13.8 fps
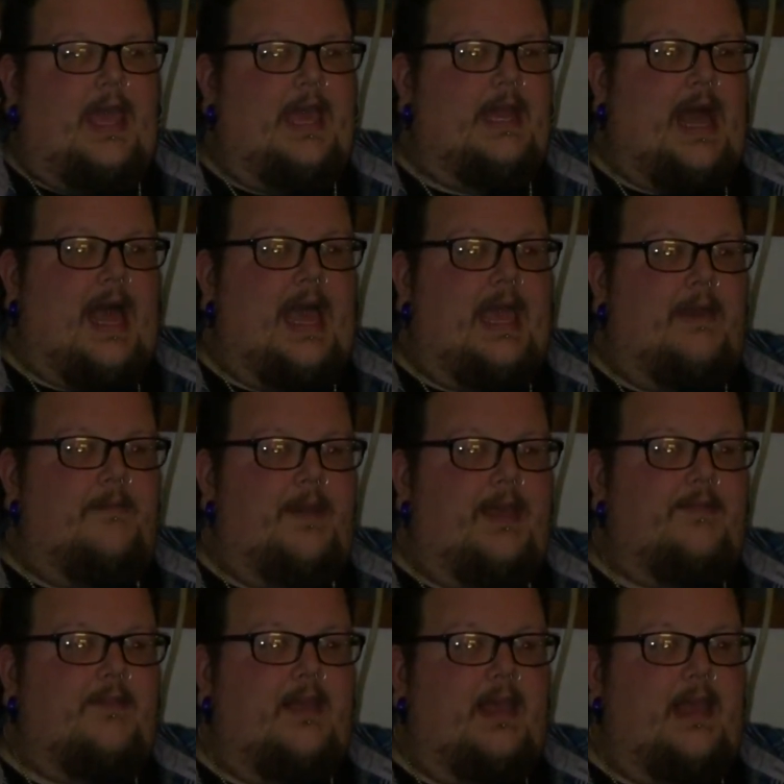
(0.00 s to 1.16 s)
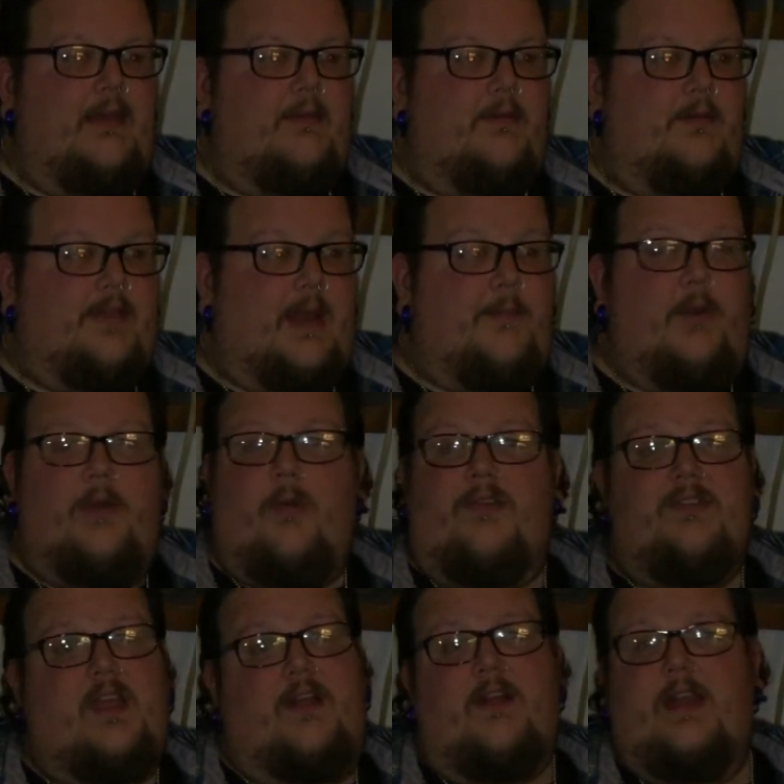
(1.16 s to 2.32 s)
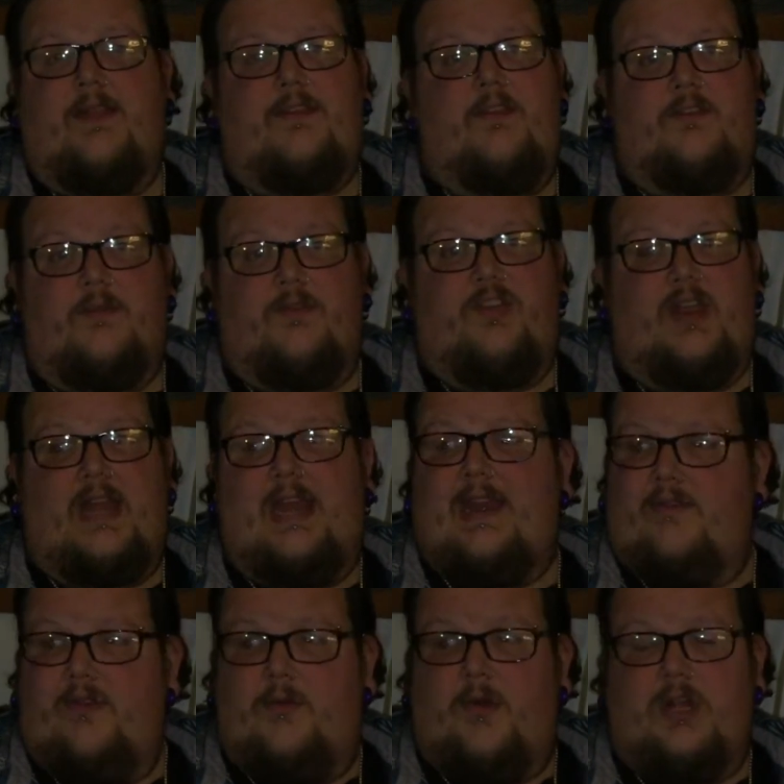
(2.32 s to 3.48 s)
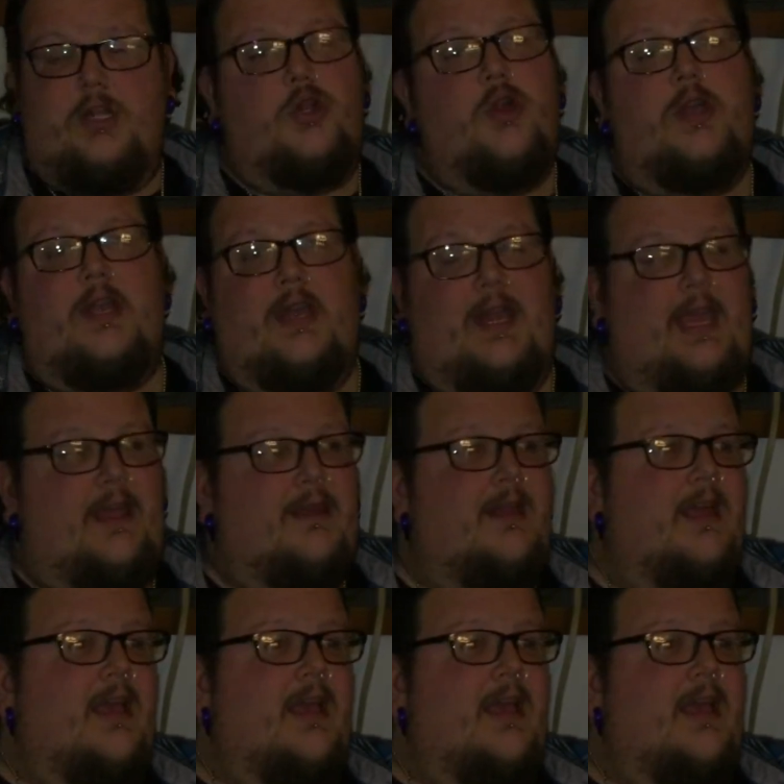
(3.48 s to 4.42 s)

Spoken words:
and I basically was at a point where I was scared to death to use the machine. I never even wanted to look at it again.